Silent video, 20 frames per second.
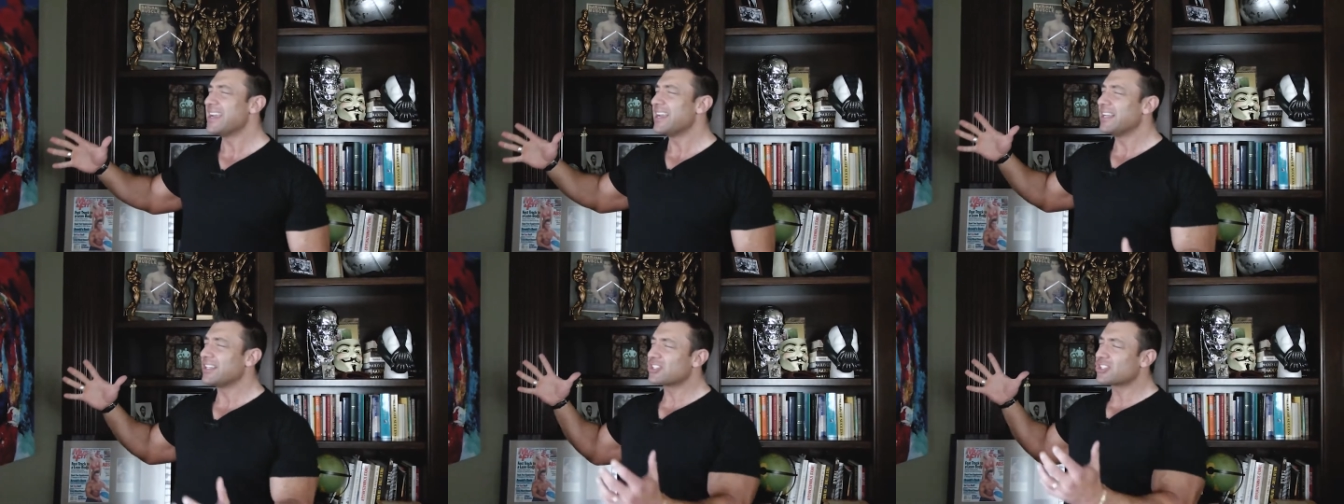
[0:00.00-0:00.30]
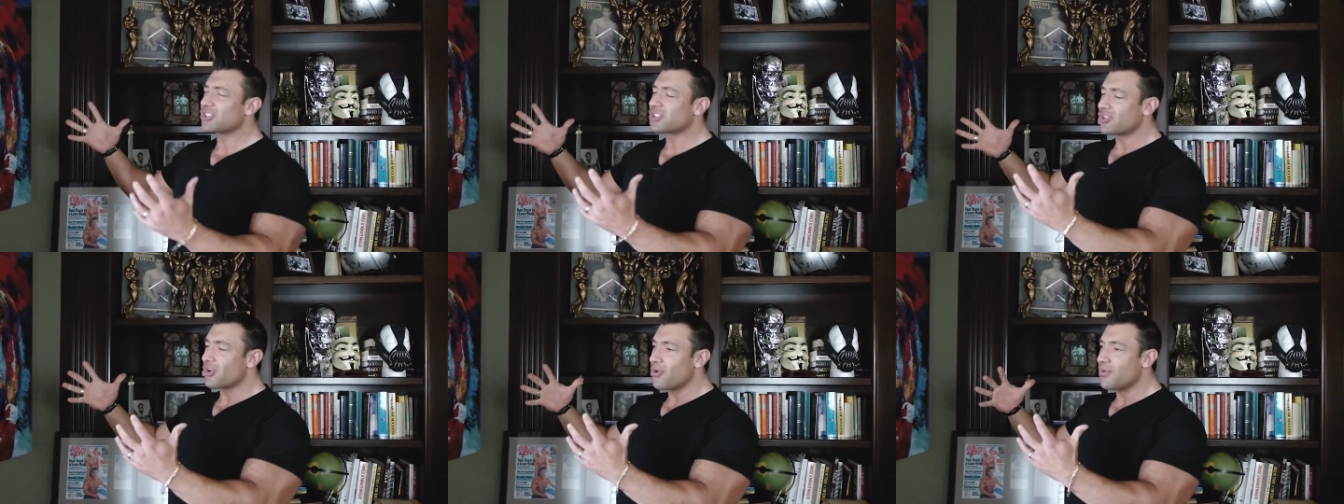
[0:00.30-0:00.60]
it's
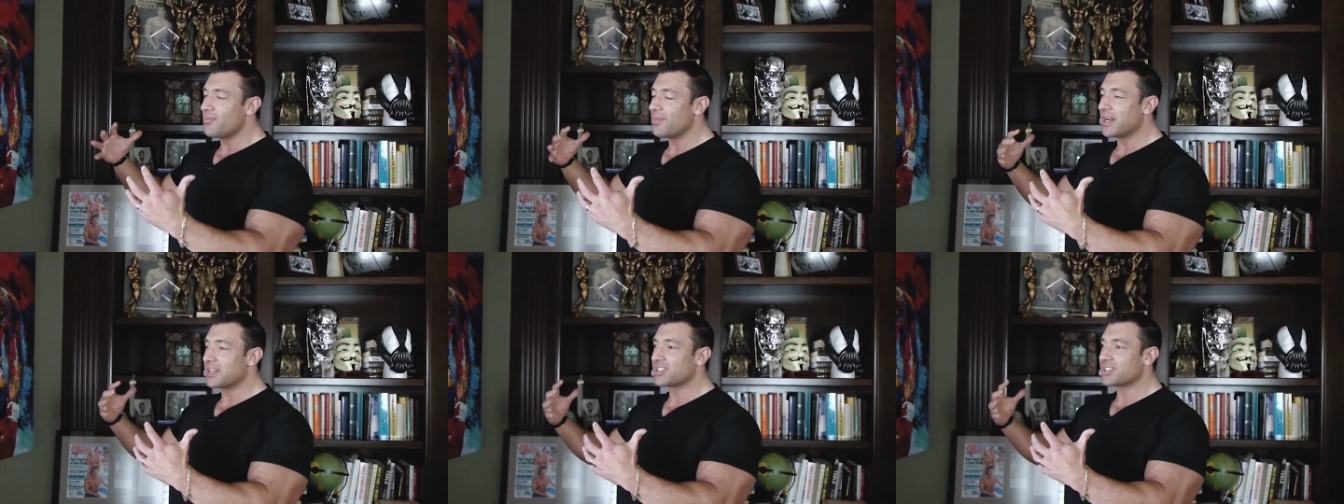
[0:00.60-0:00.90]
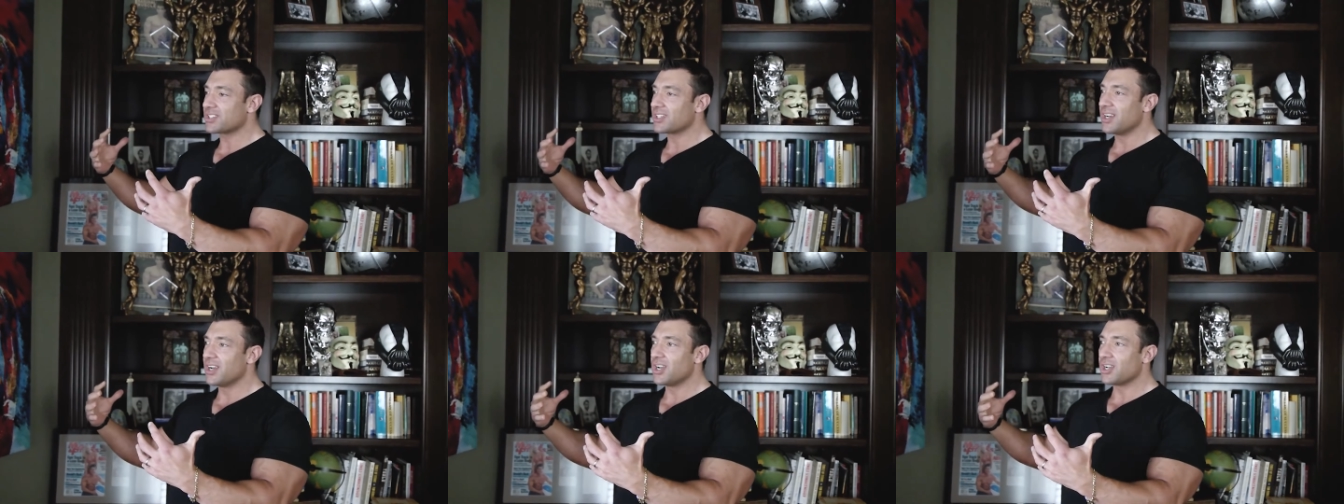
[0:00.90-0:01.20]
so
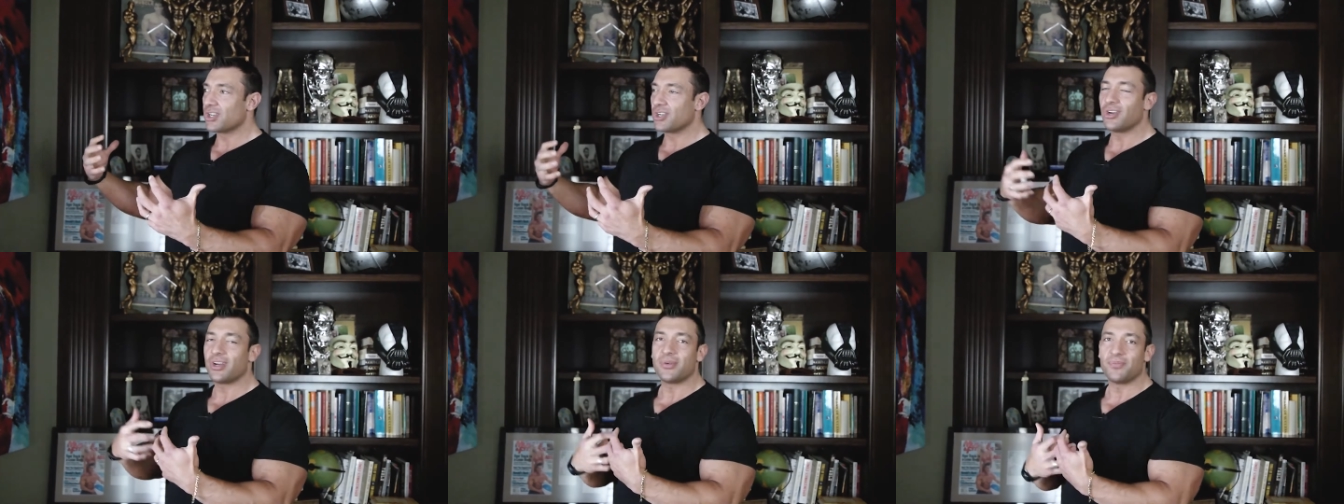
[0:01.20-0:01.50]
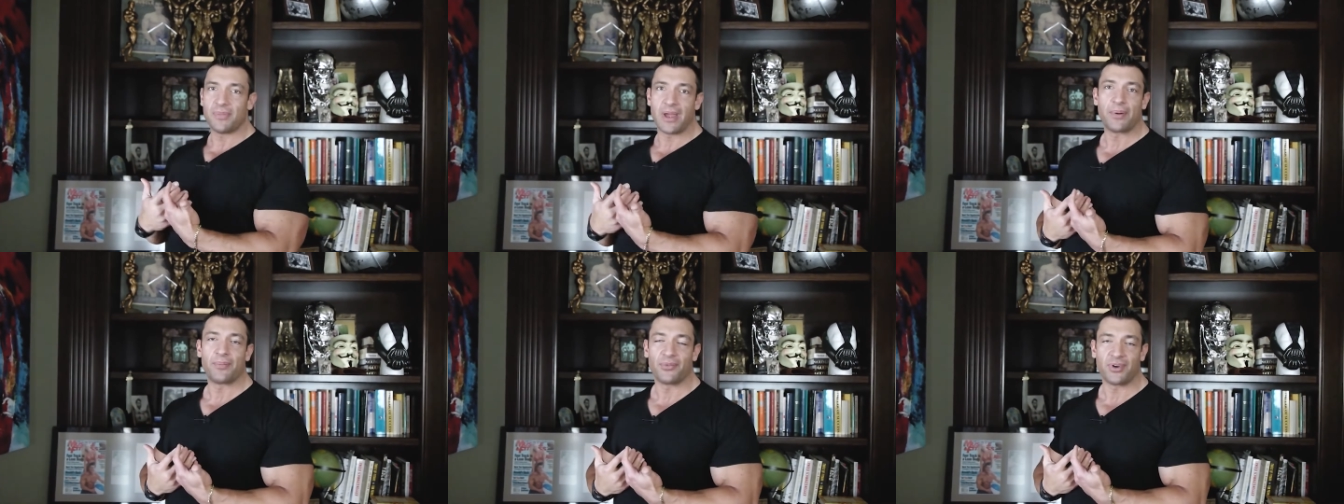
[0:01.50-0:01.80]
much
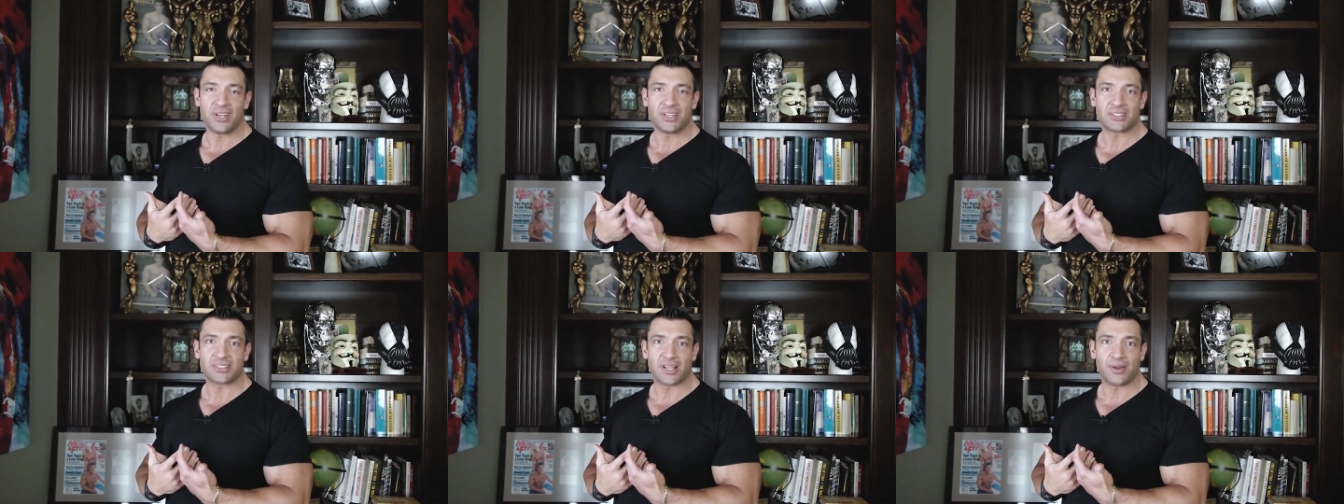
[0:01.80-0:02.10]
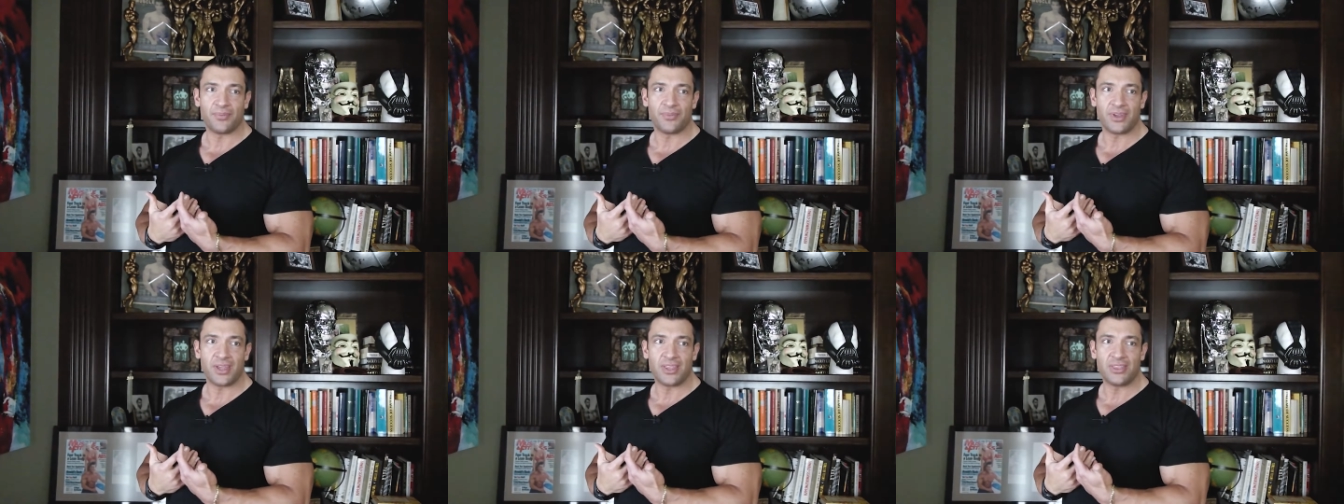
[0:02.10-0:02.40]
good memories
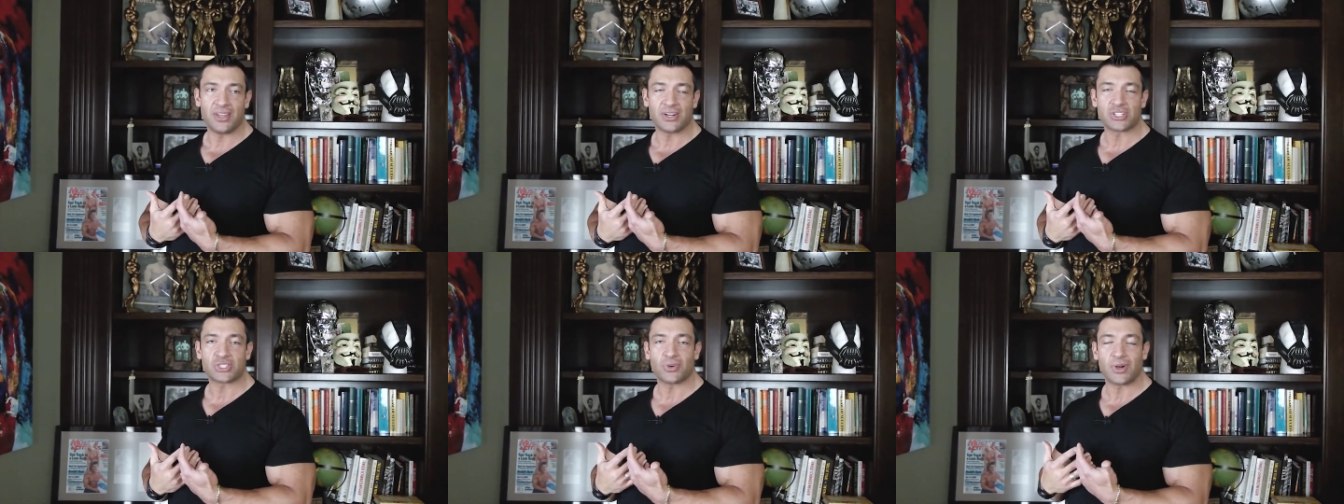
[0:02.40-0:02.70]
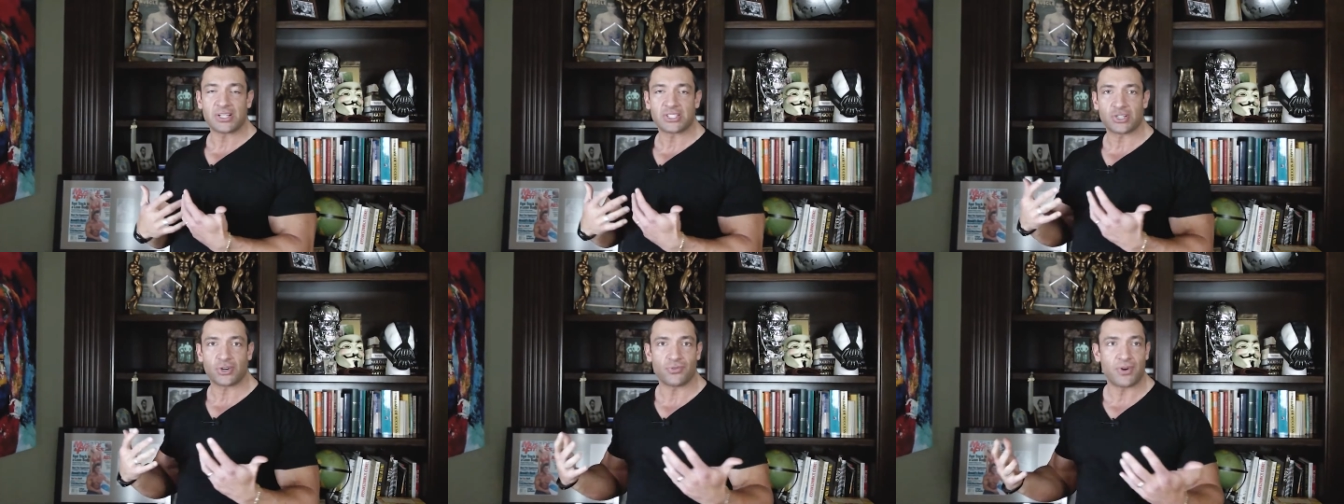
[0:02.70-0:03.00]
come in there. So
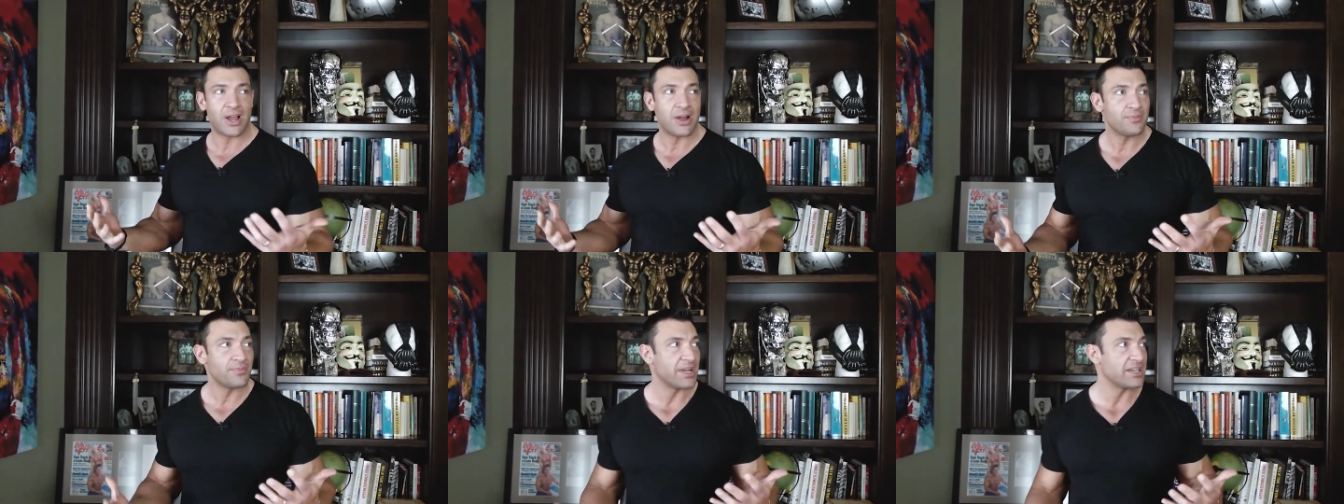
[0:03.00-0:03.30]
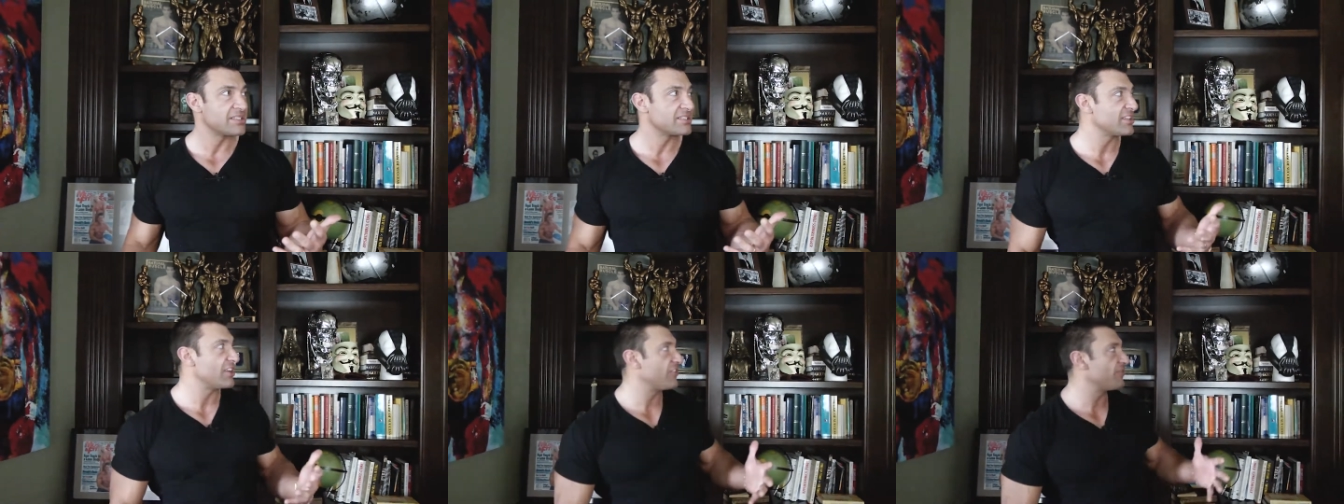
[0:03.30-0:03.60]
I surround
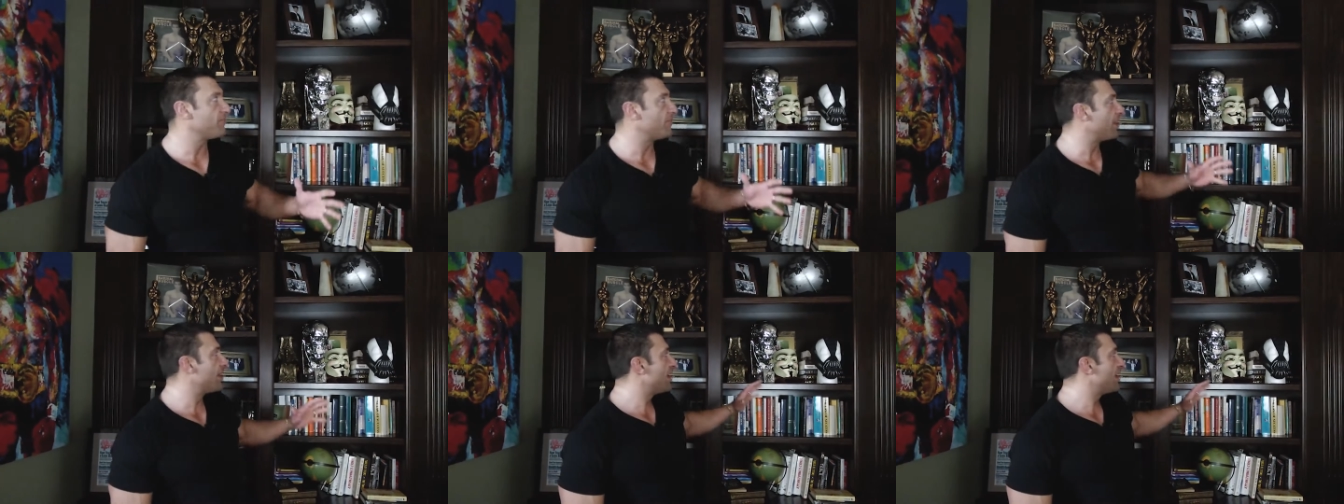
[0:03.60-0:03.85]
myself,